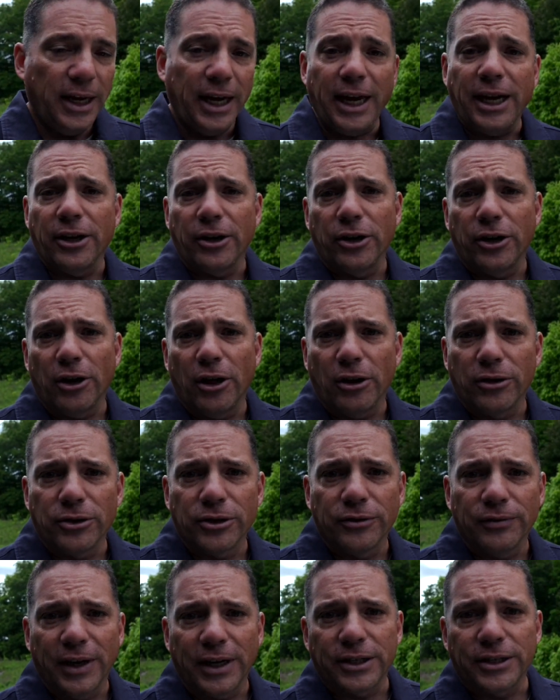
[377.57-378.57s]
$800
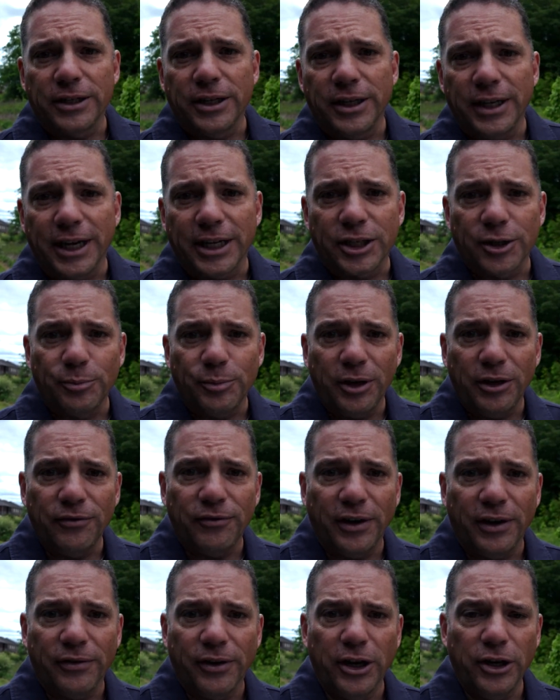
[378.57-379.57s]
invested in the S&P
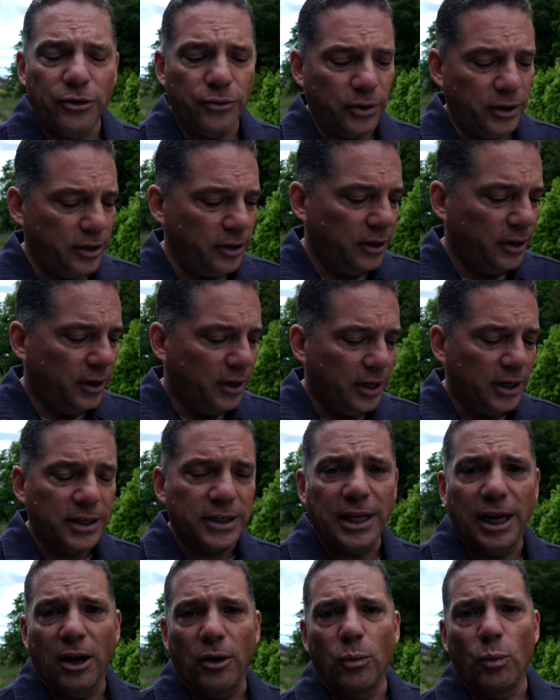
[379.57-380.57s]
500 is
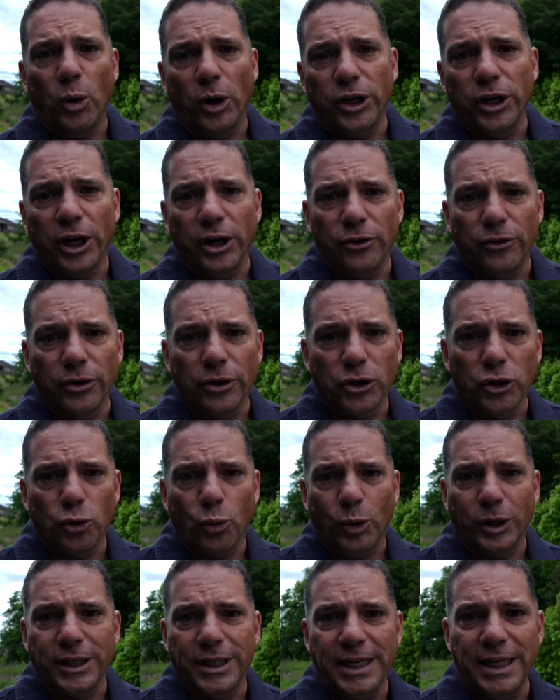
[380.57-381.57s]
now
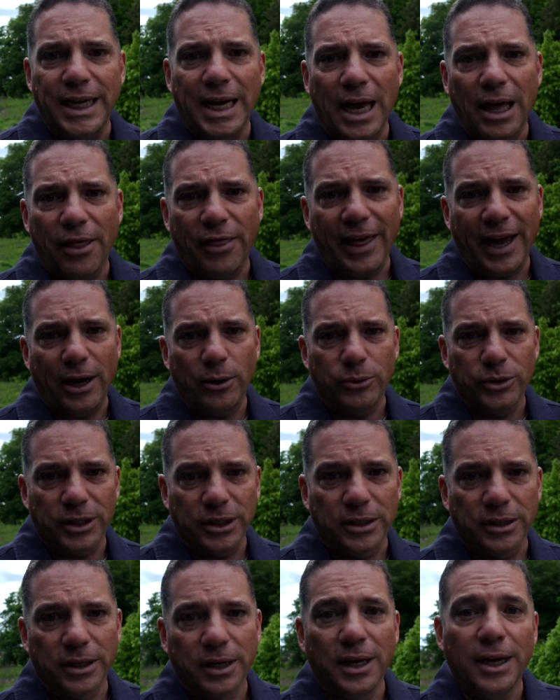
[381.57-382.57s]

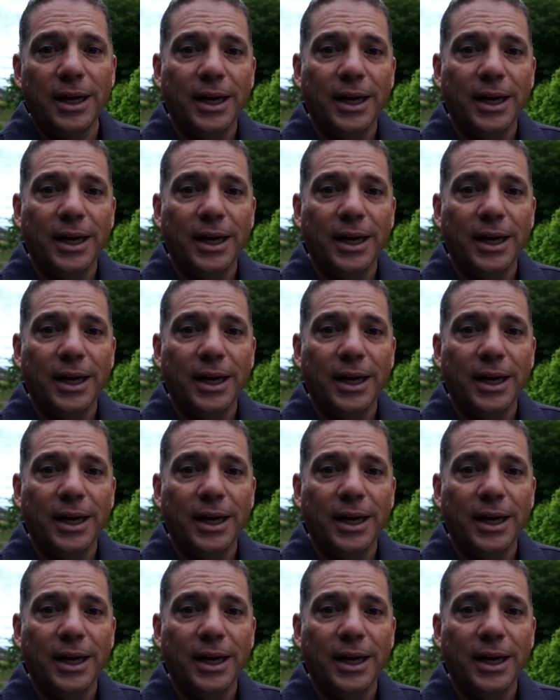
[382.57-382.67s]
$120,000.